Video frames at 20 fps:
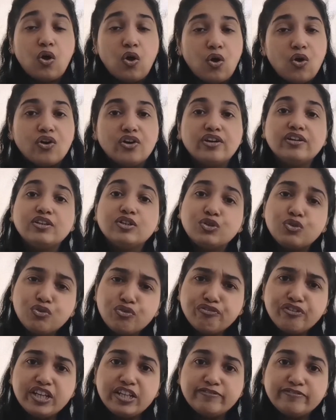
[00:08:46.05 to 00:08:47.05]
or do
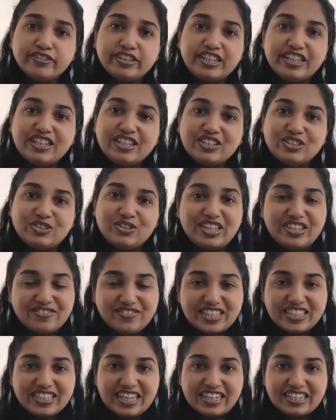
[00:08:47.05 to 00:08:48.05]
feel free to
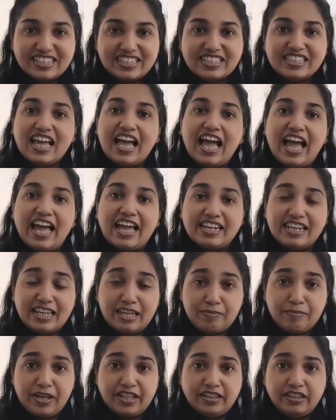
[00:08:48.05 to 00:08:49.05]
even send us an
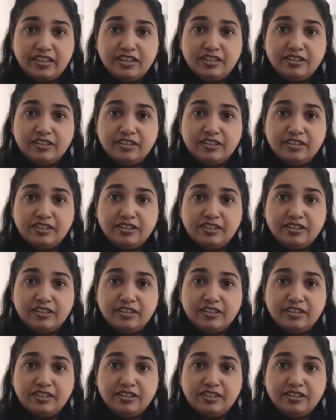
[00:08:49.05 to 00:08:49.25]
email.